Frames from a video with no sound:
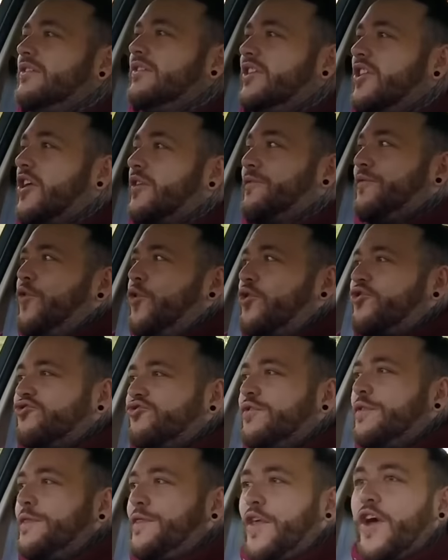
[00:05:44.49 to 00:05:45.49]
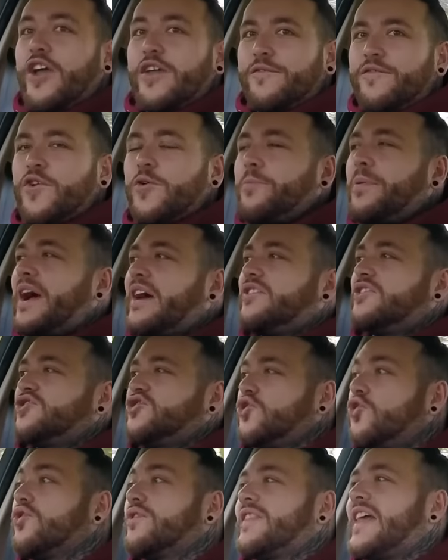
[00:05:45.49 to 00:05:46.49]
you know, 430 foot-pound of
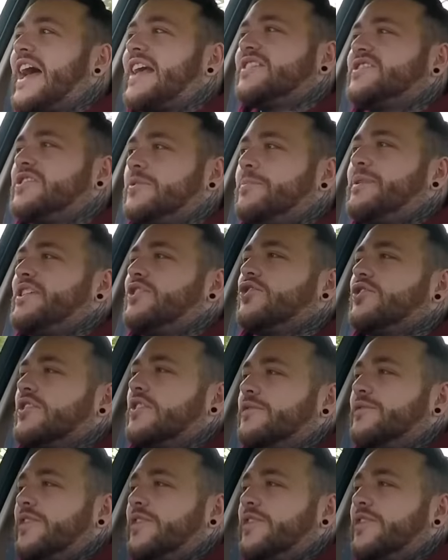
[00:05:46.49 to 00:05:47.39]
torque, that's the bit you're going to